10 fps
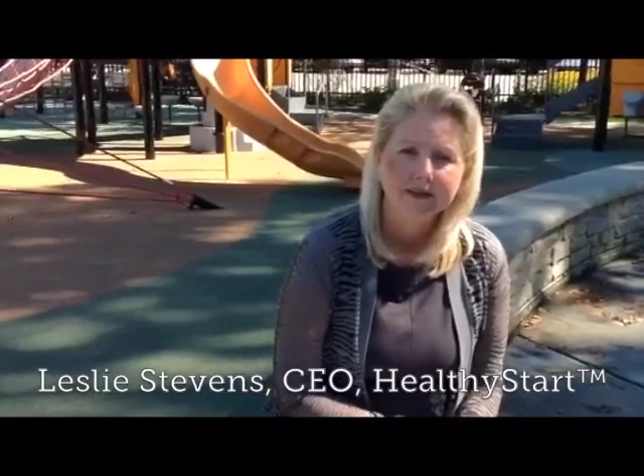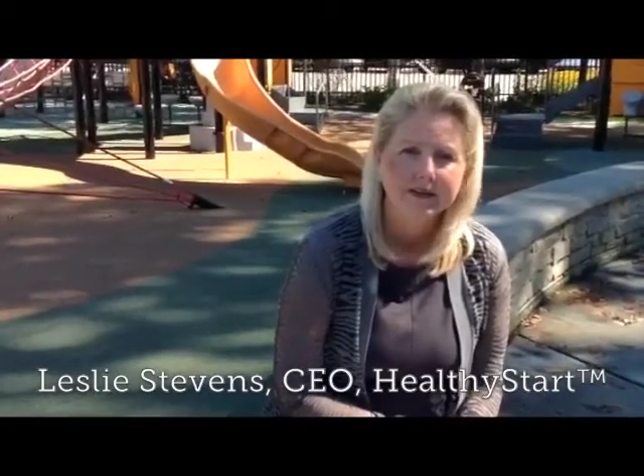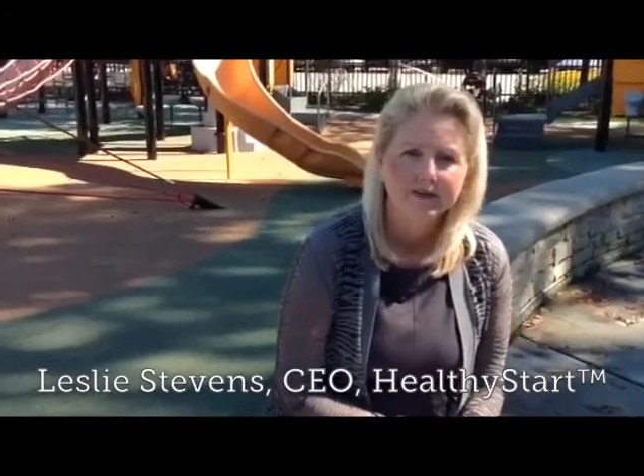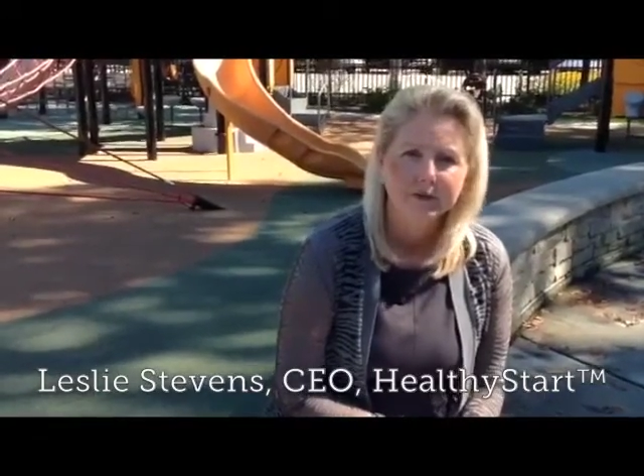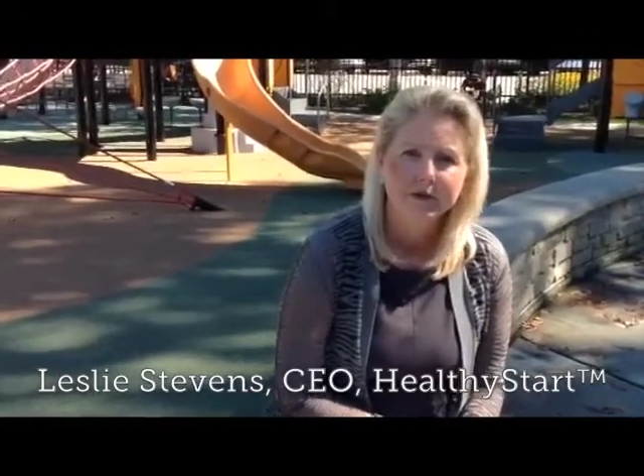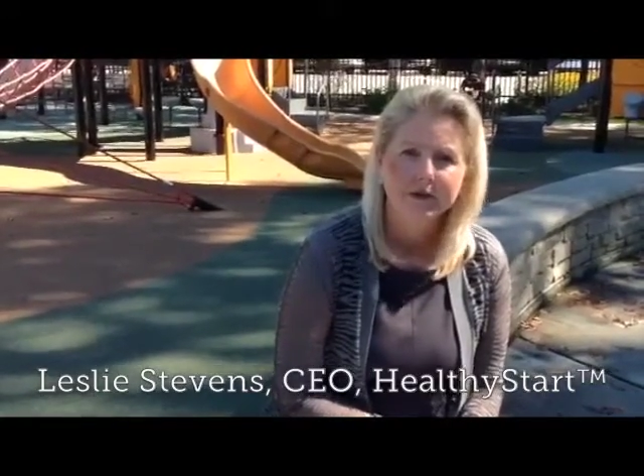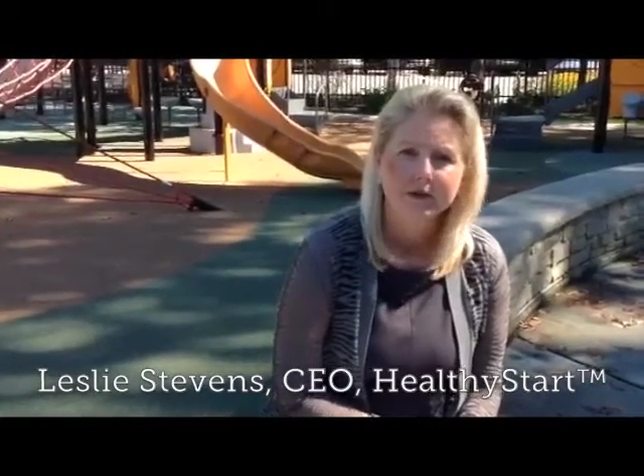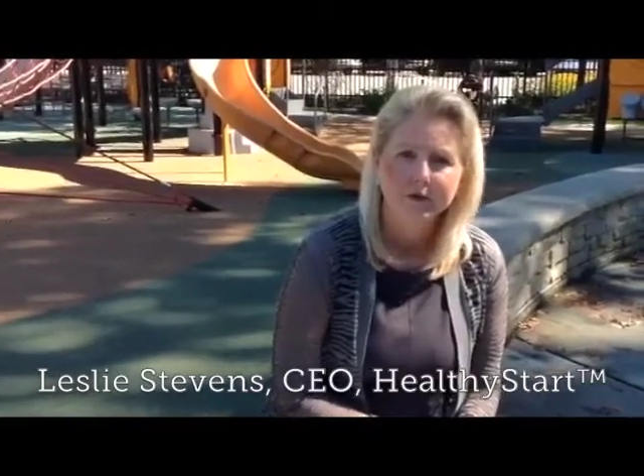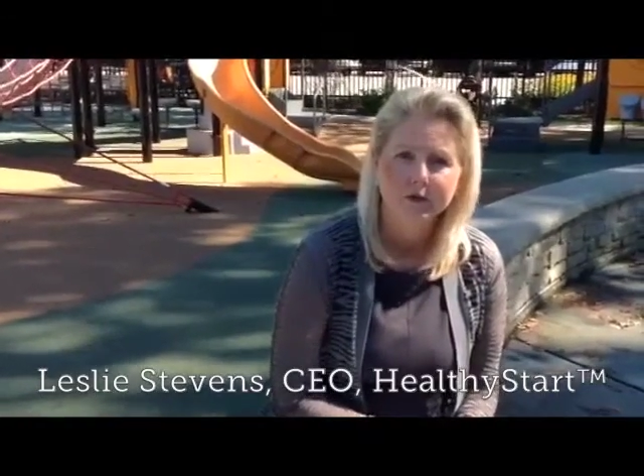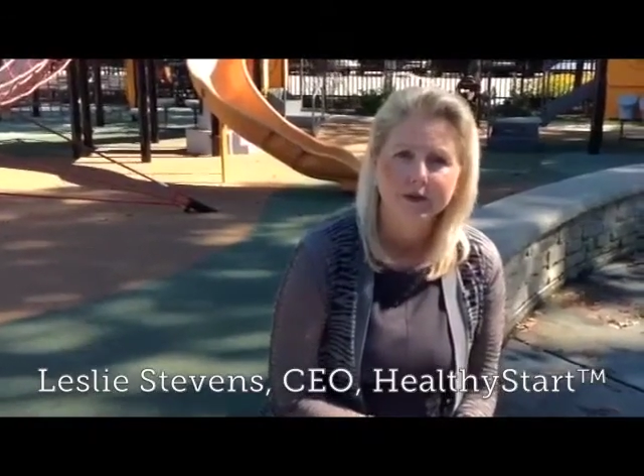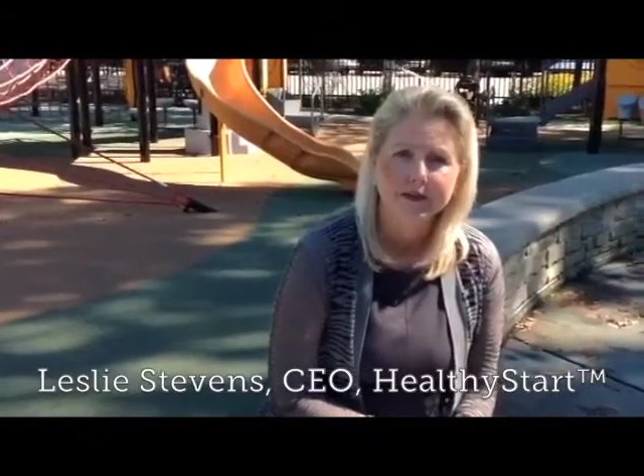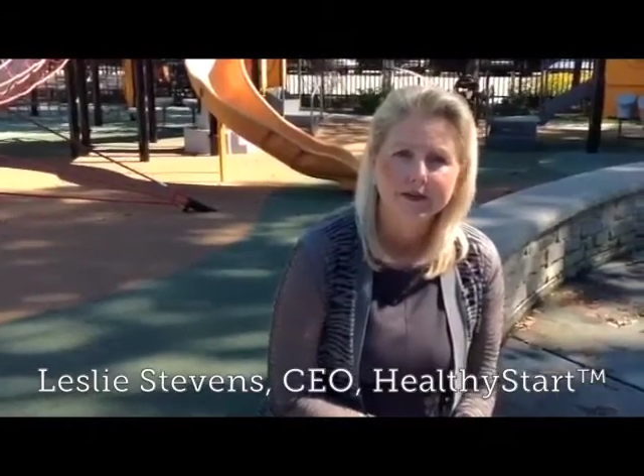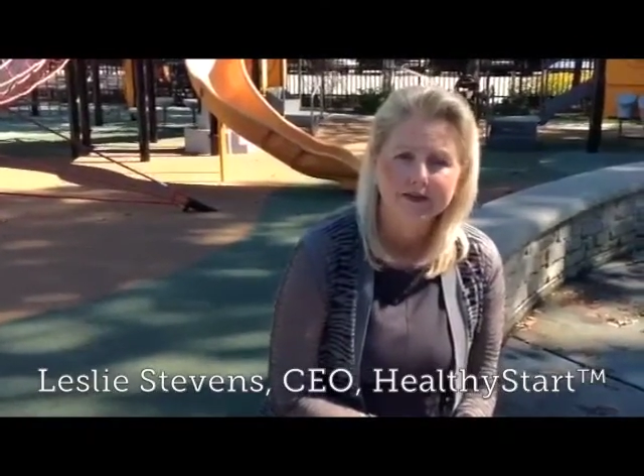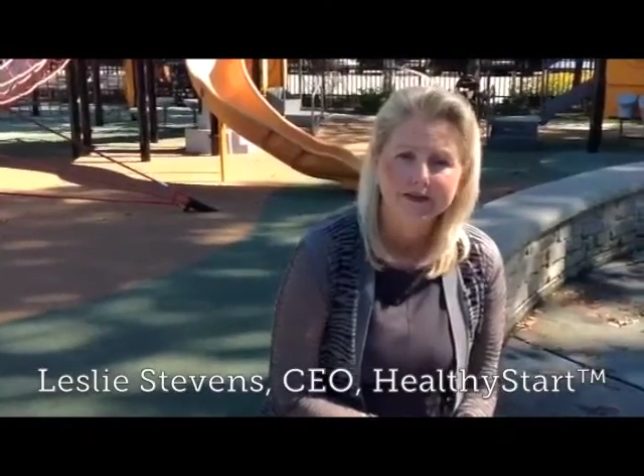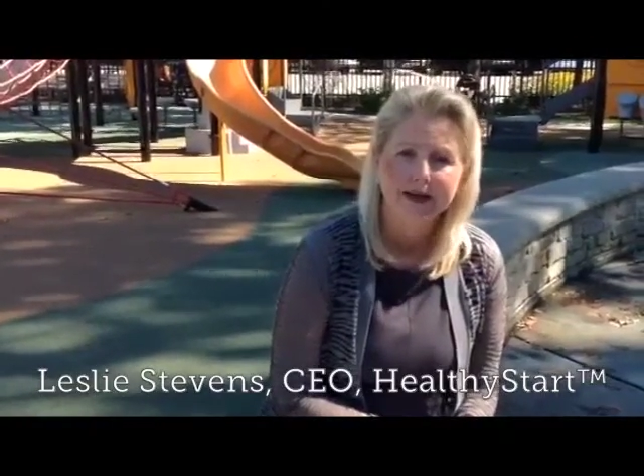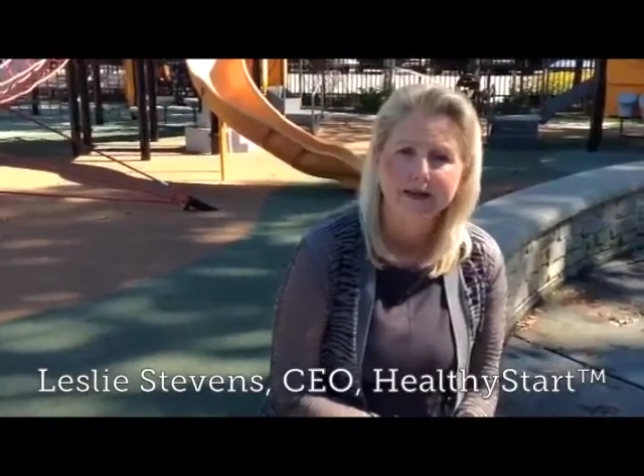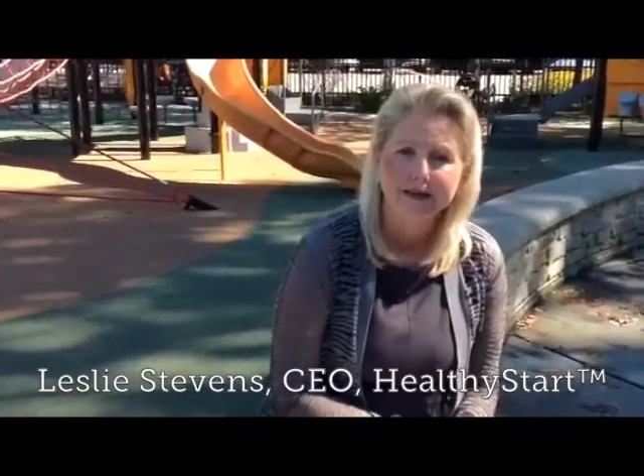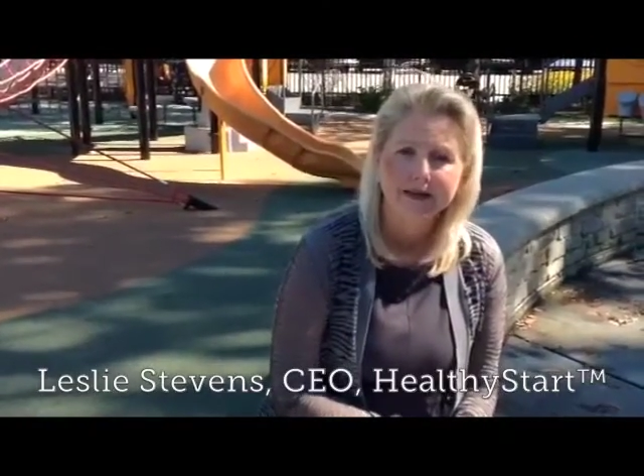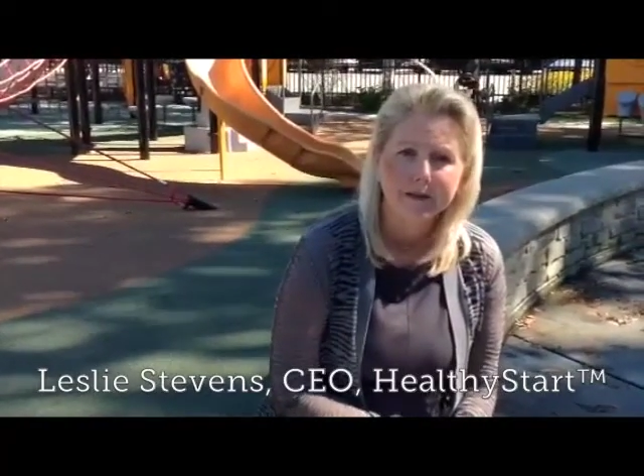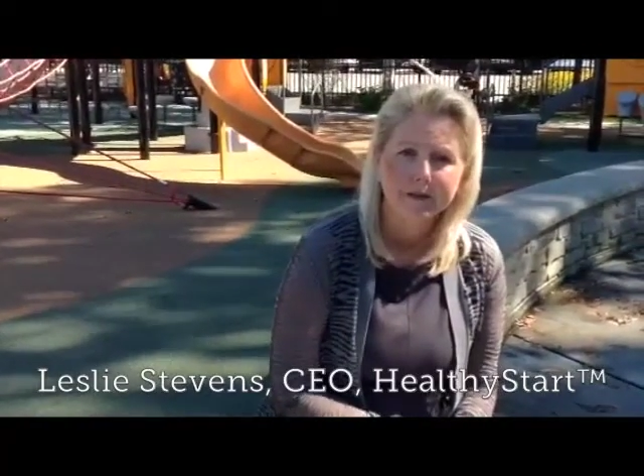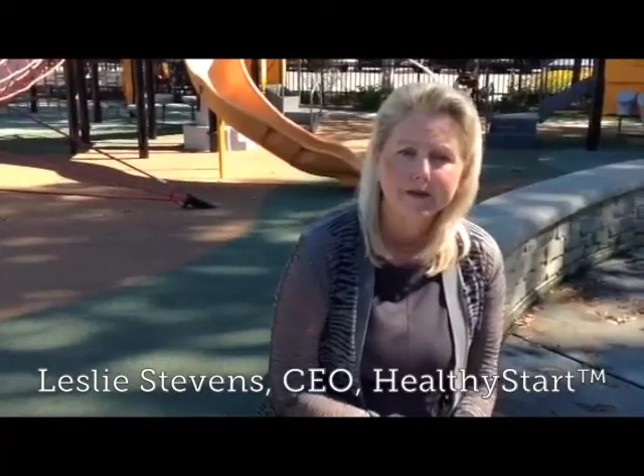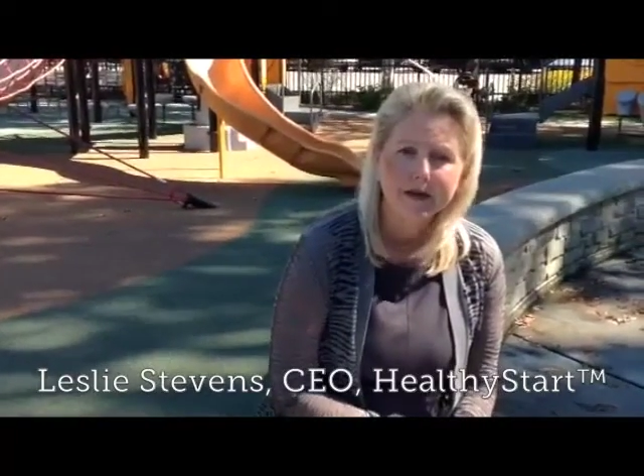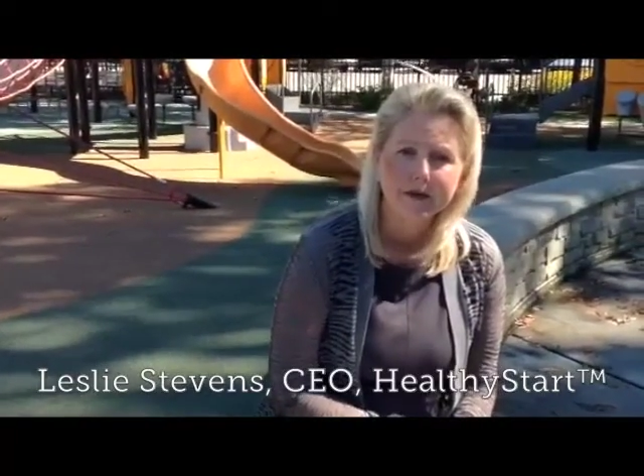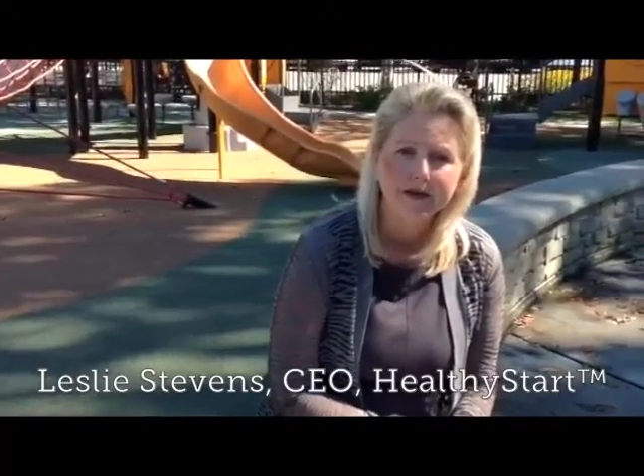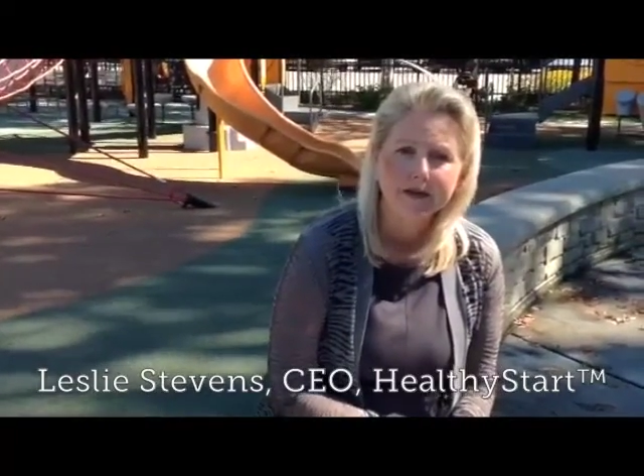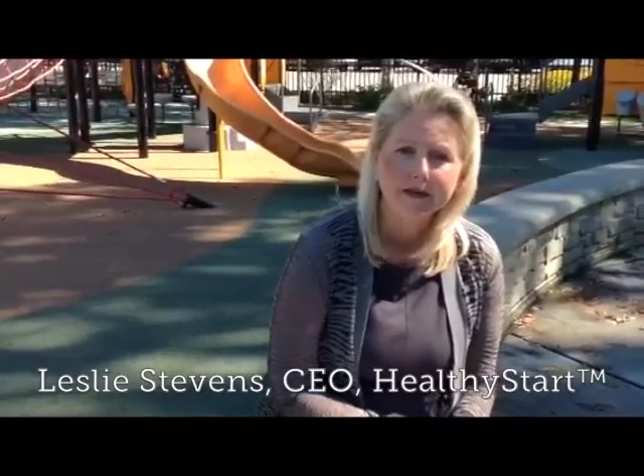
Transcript: It's really, truly a silent epidemic.